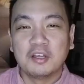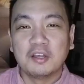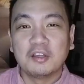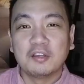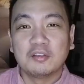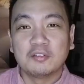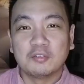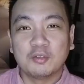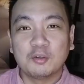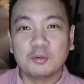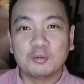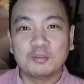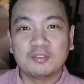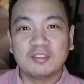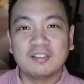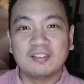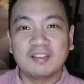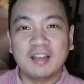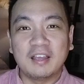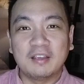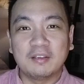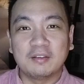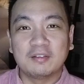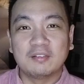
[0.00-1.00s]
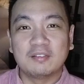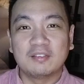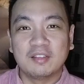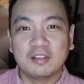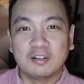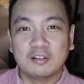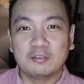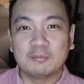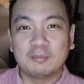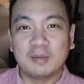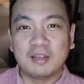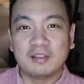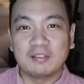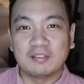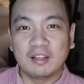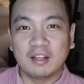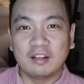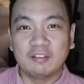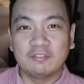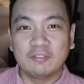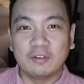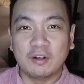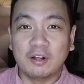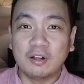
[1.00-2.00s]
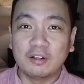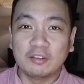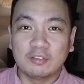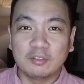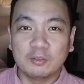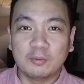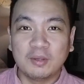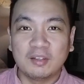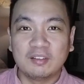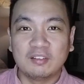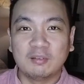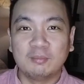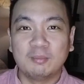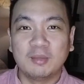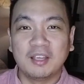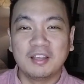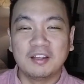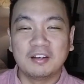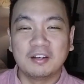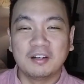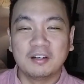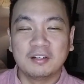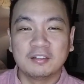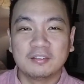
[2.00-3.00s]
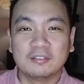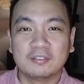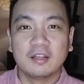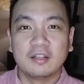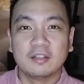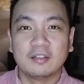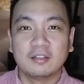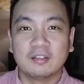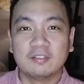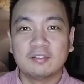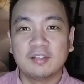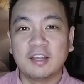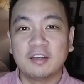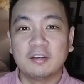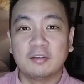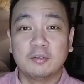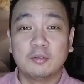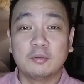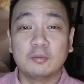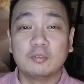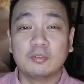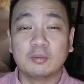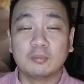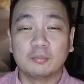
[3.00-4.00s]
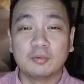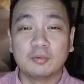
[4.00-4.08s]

So since I consider myself also as a beginner, decided to do some